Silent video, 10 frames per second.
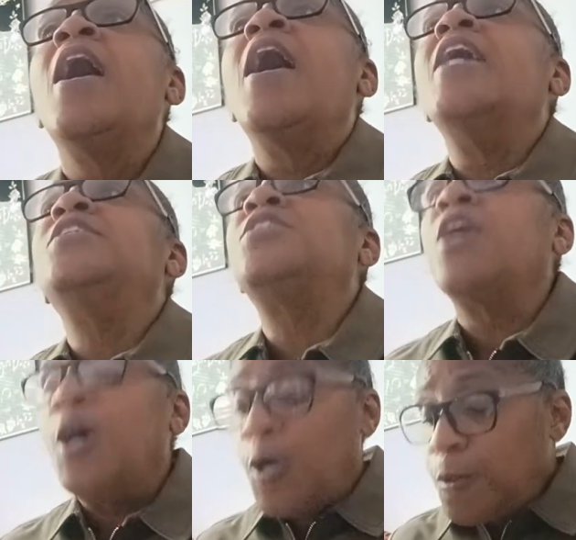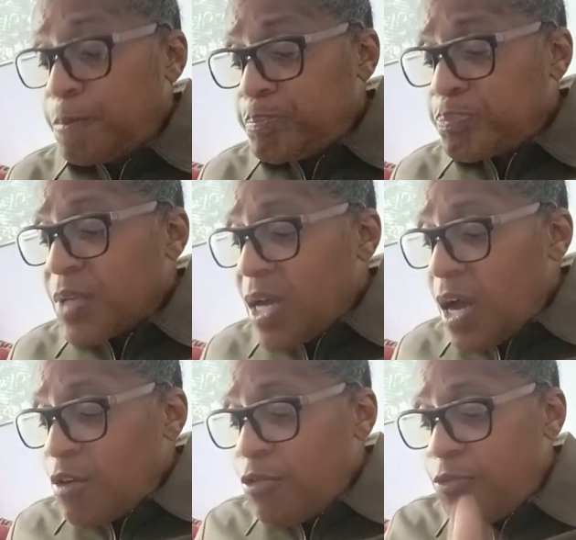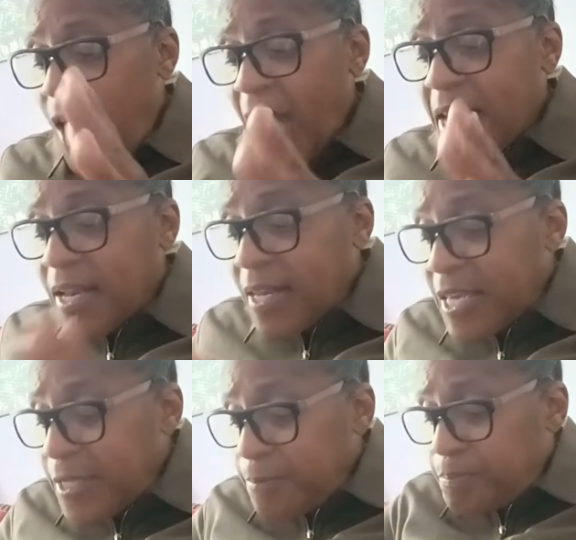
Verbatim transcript: And so finally,